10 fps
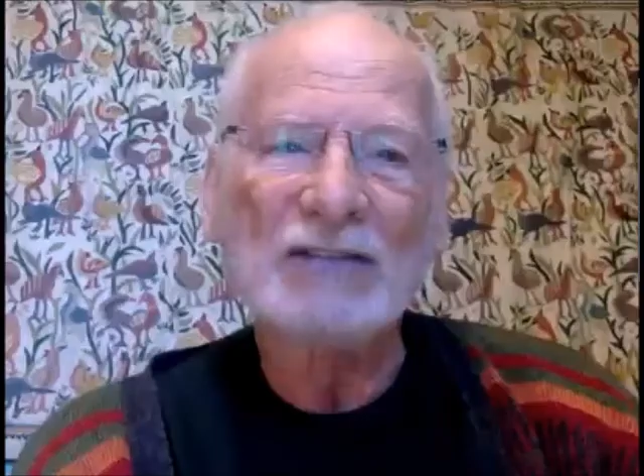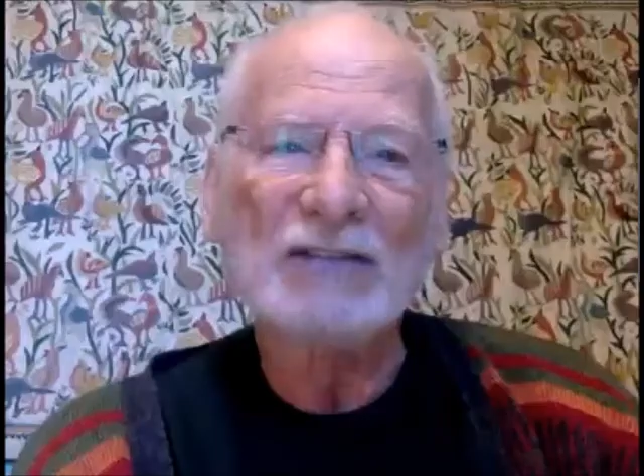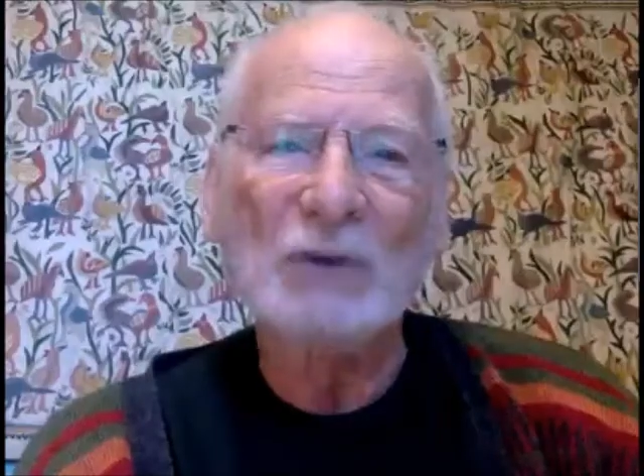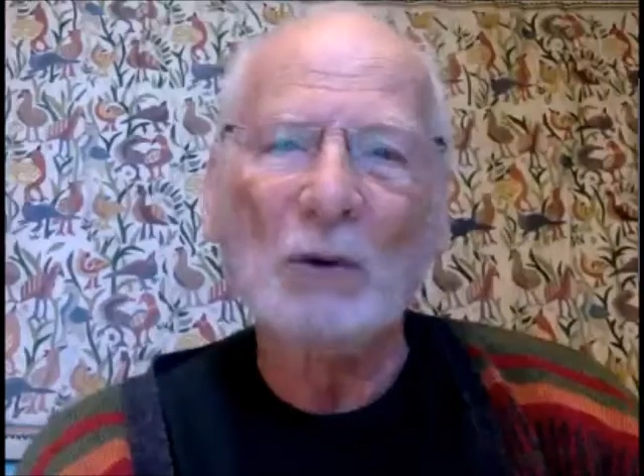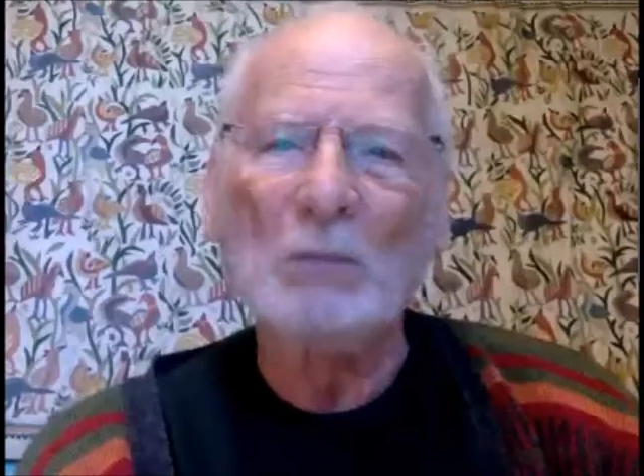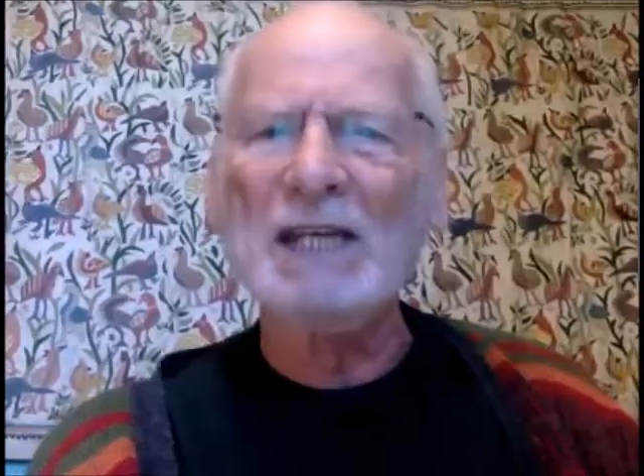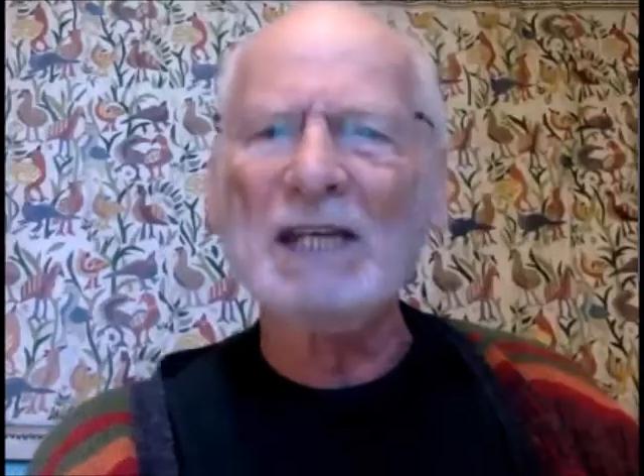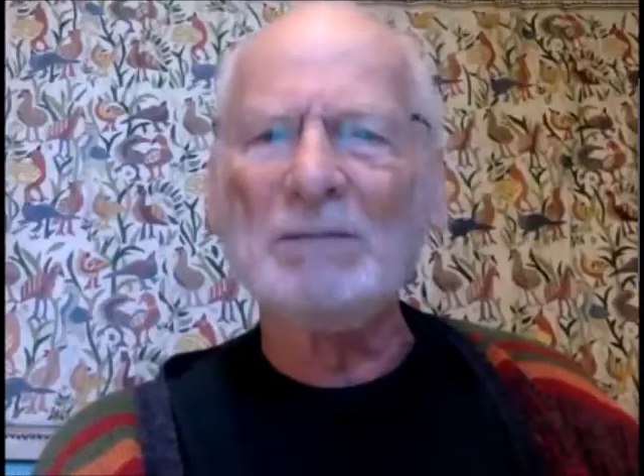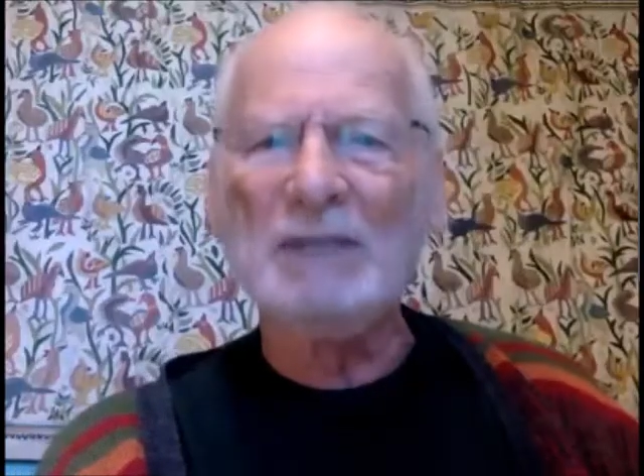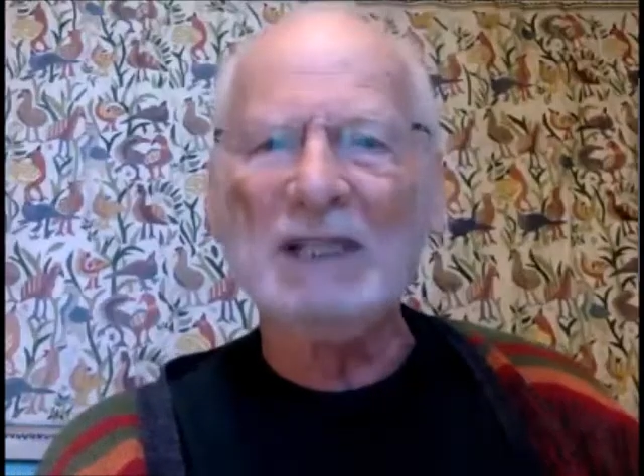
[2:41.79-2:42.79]
thought
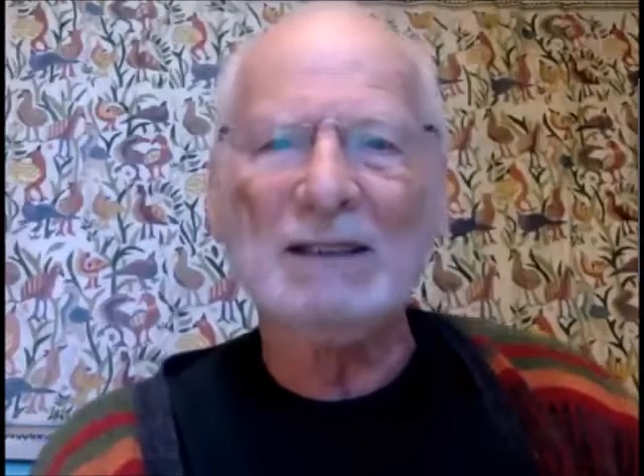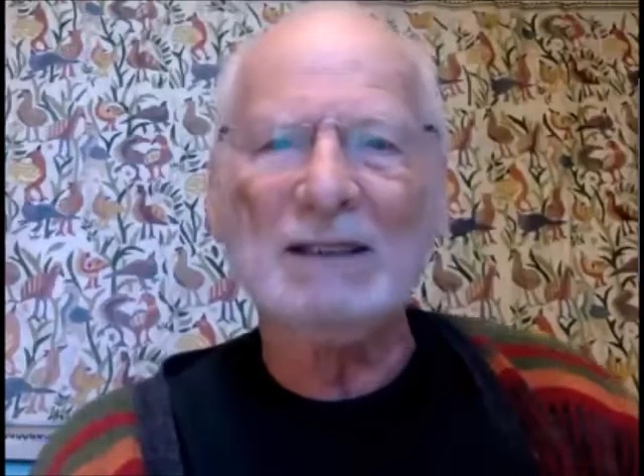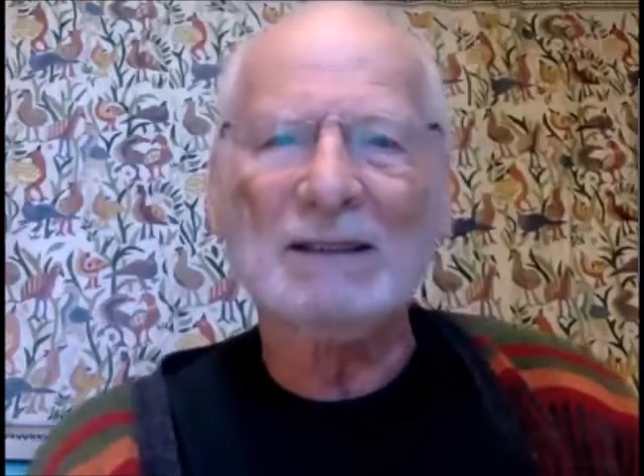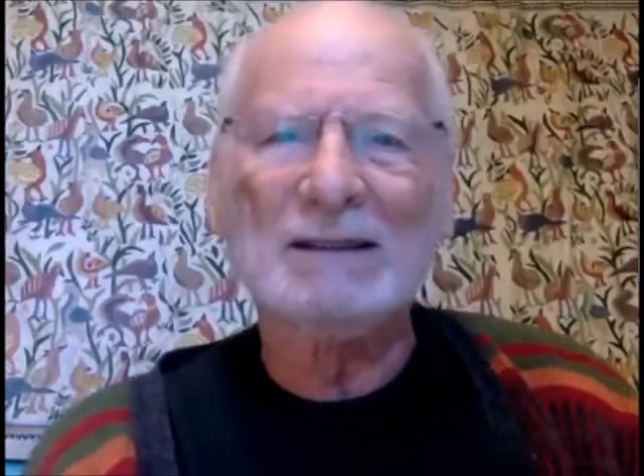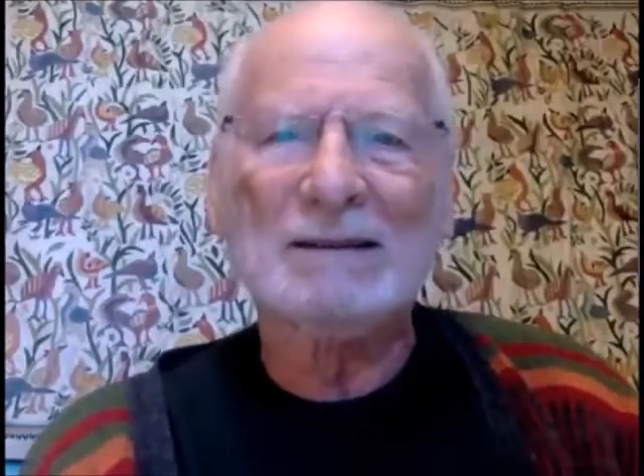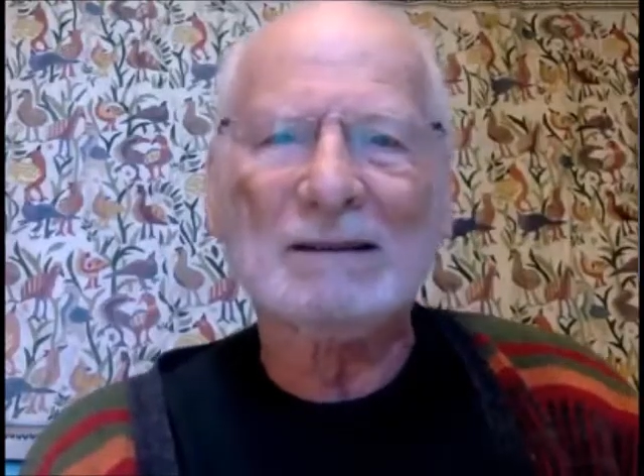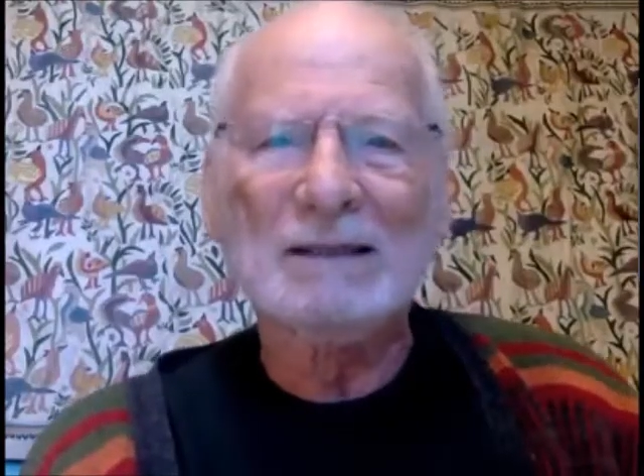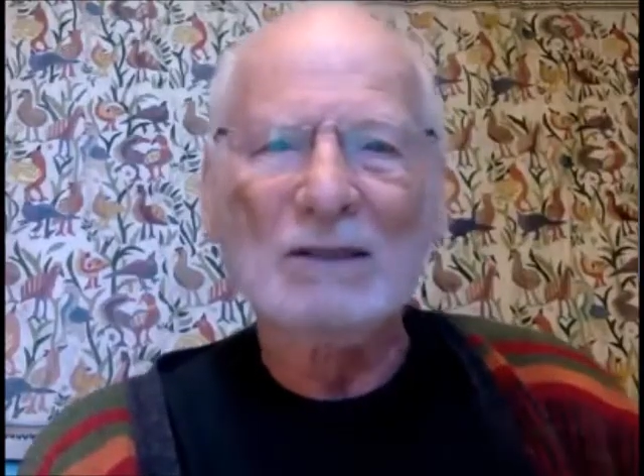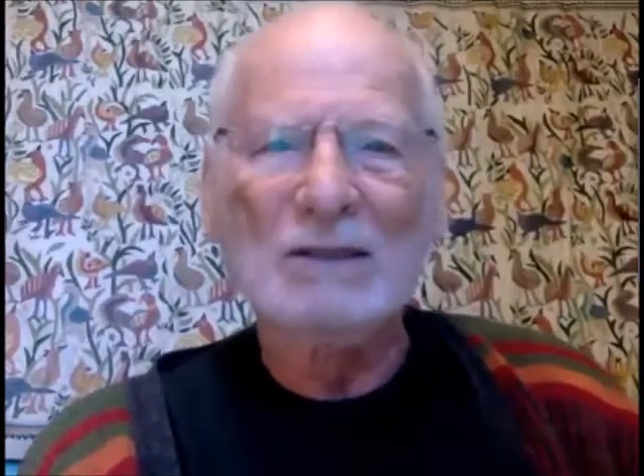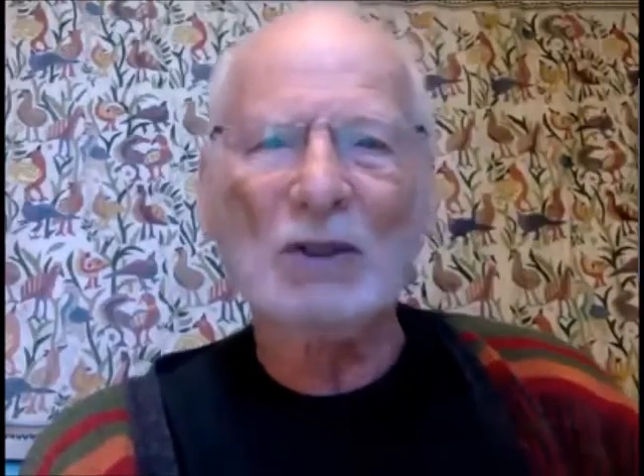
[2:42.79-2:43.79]
maybe uh,
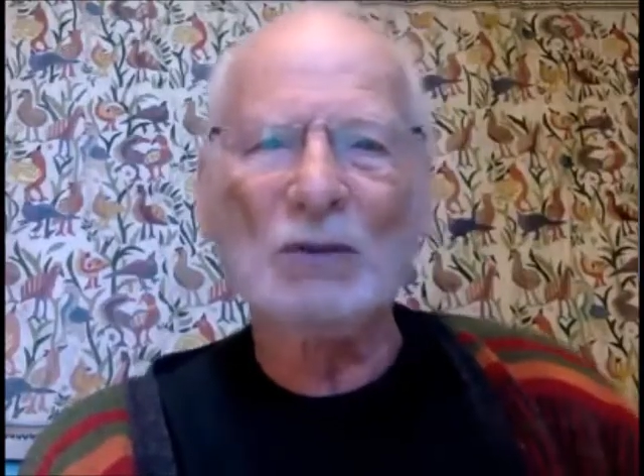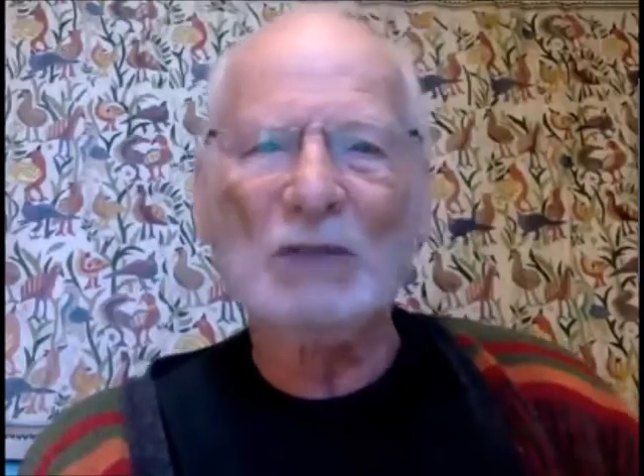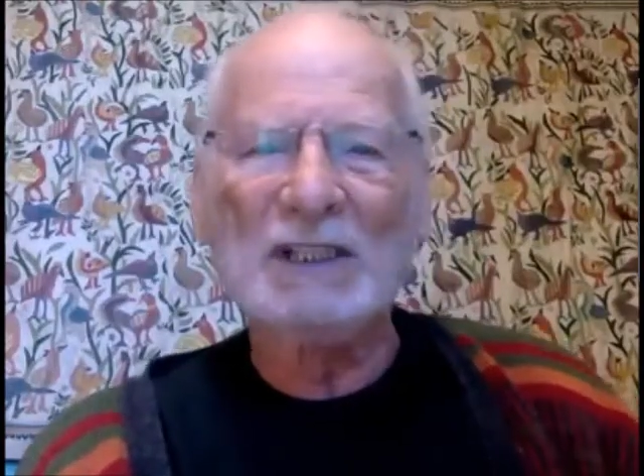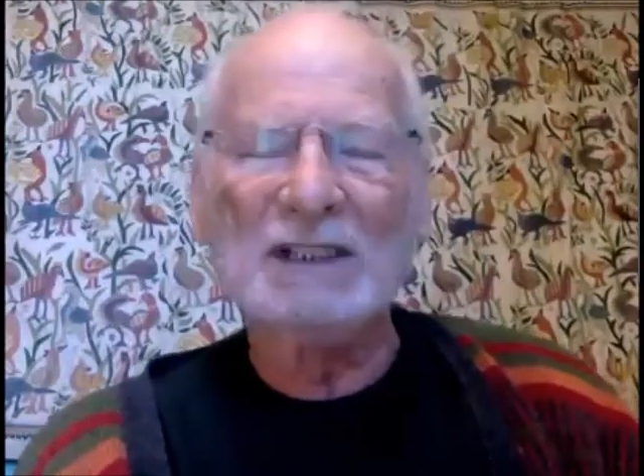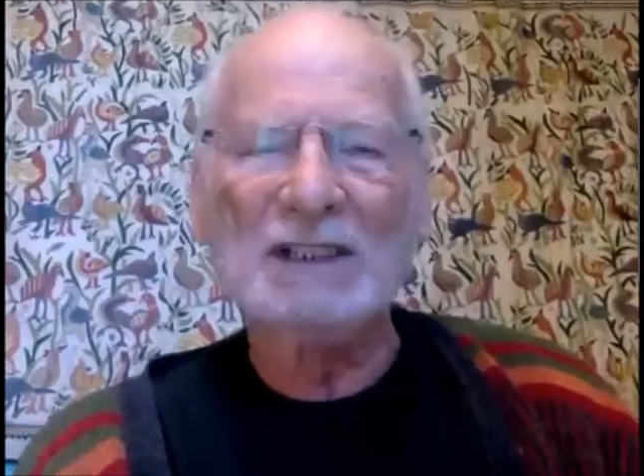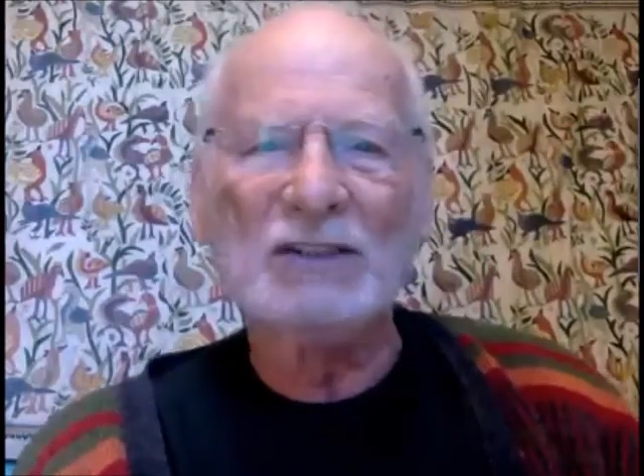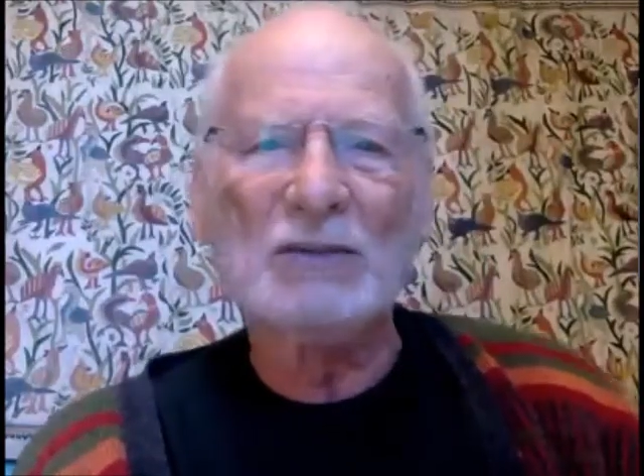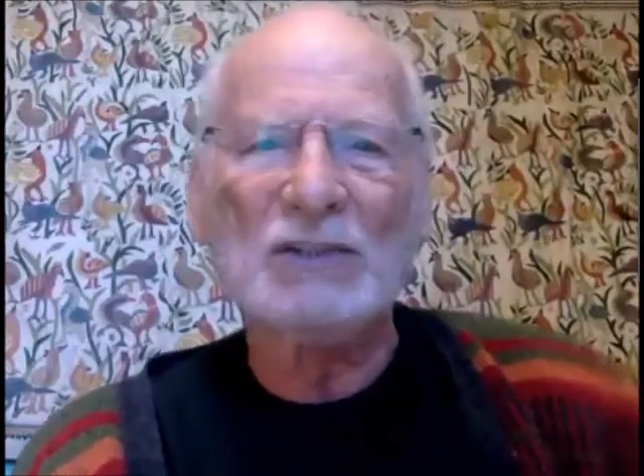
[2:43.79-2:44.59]
what are we going to do?